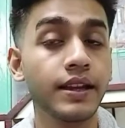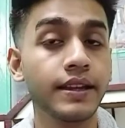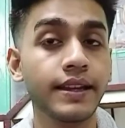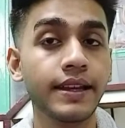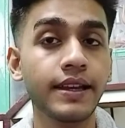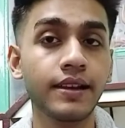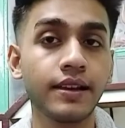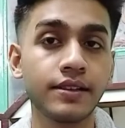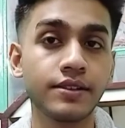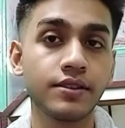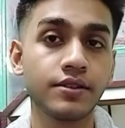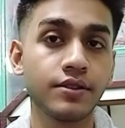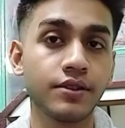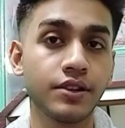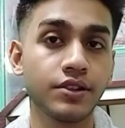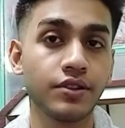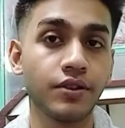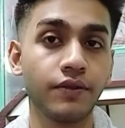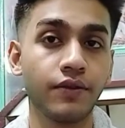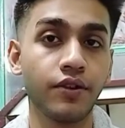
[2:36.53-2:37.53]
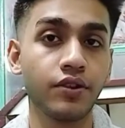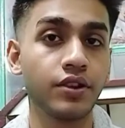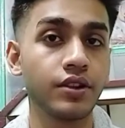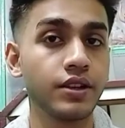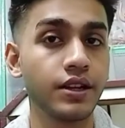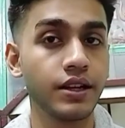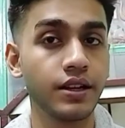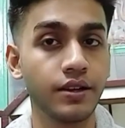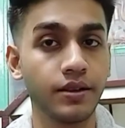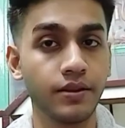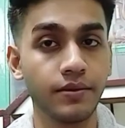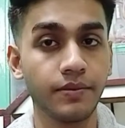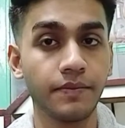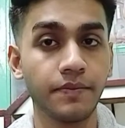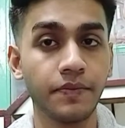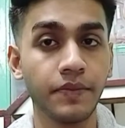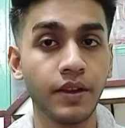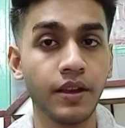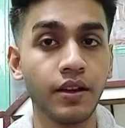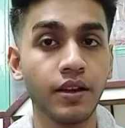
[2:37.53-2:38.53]
Key legislation for the tenant.
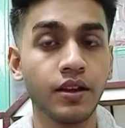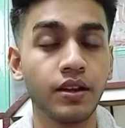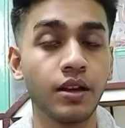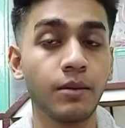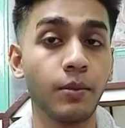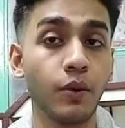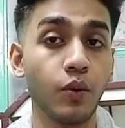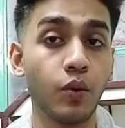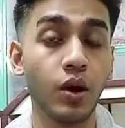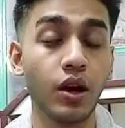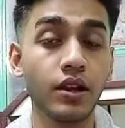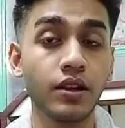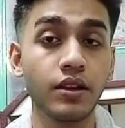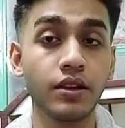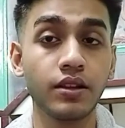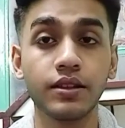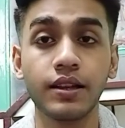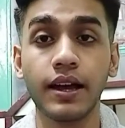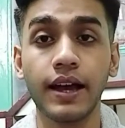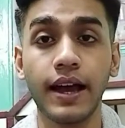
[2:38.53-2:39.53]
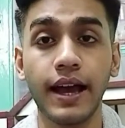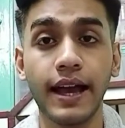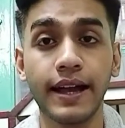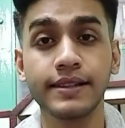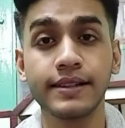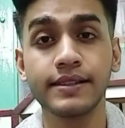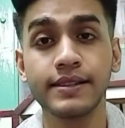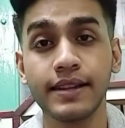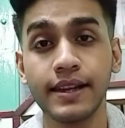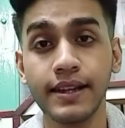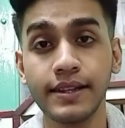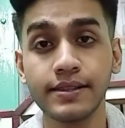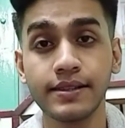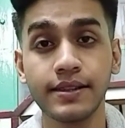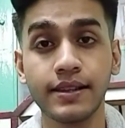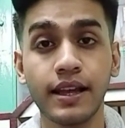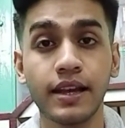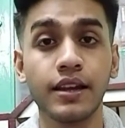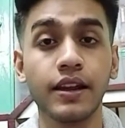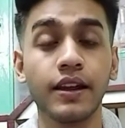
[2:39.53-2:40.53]
Number one, the Act states
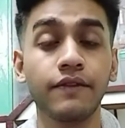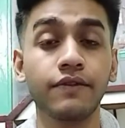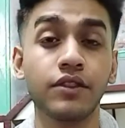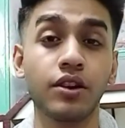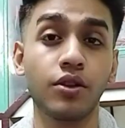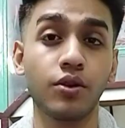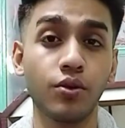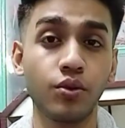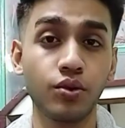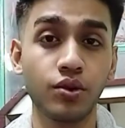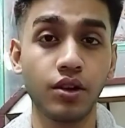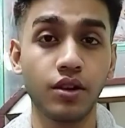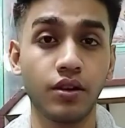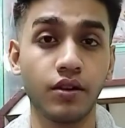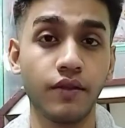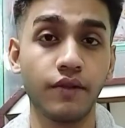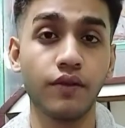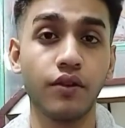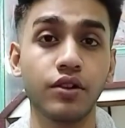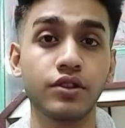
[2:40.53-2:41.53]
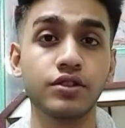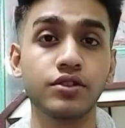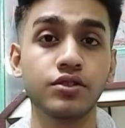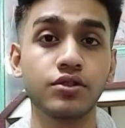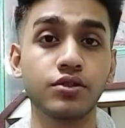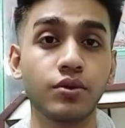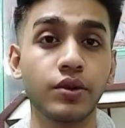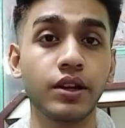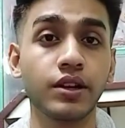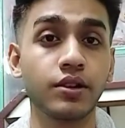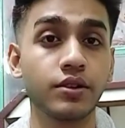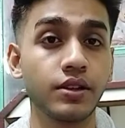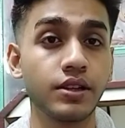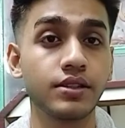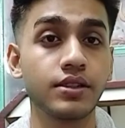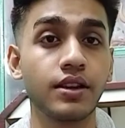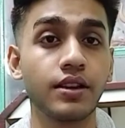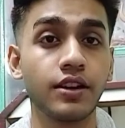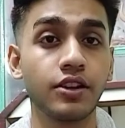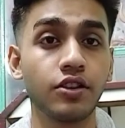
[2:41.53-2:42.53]
that if the owner wants to increase
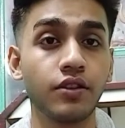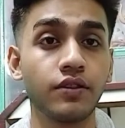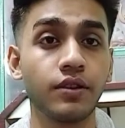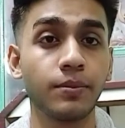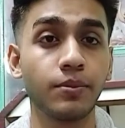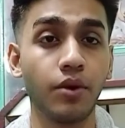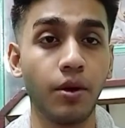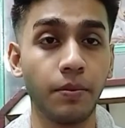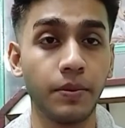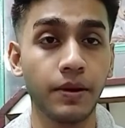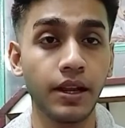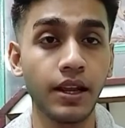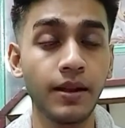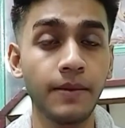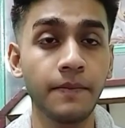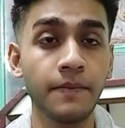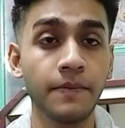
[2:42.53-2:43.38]
the rent of the property,